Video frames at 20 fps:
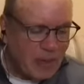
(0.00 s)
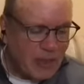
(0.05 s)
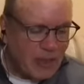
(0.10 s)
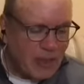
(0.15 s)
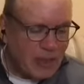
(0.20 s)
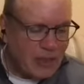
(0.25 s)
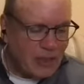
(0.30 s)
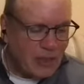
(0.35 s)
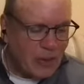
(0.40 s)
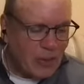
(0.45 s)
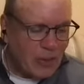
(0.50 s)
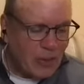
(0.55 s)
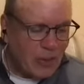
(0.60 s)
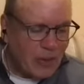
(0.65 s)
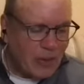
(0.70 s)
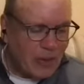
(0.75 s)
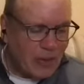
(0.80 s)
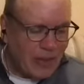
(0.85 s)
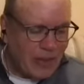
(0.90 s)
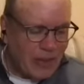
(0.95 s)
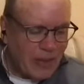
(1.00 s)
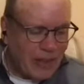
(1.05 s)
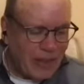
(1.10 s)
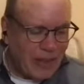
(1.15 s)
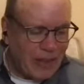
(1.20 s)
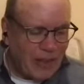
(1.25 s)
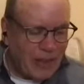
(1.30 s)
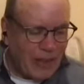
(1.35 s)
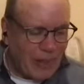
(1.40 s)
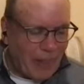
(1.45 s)
so uh, the
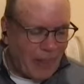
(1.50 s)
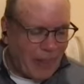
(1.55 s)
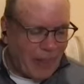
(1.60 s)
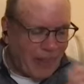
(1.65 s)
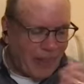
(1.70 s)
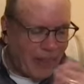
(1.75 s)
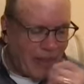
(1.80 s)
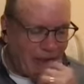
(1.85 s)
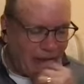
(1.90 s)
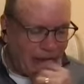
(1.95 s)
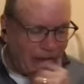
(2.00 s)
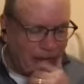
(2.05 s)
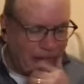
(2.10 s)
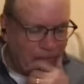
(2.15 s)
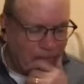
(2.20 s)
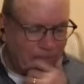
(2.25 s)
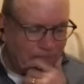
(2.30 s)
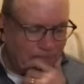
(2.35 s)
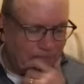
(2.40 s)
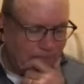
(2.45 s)
um,